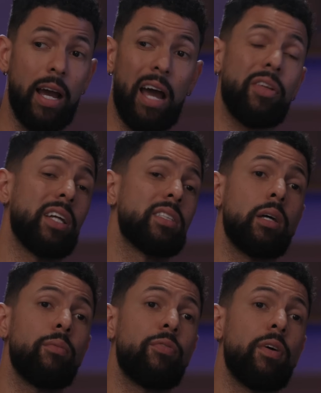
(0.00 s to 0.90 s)
I think in
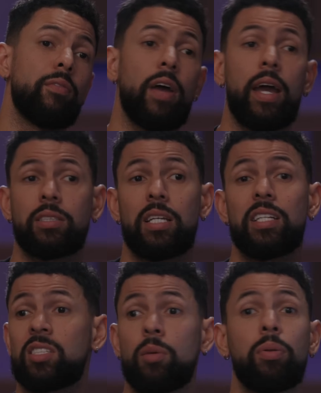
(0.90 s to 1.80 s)
some facts
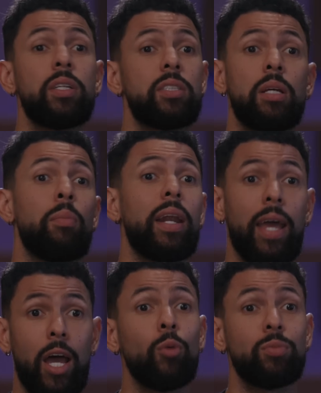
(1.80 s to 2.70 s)
his simplicity might
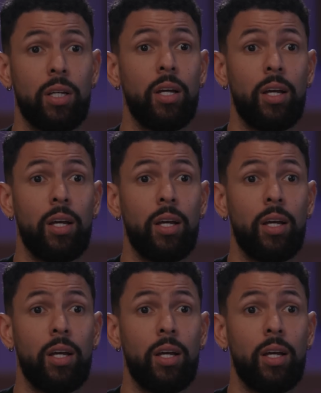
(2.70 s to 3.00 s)
have helped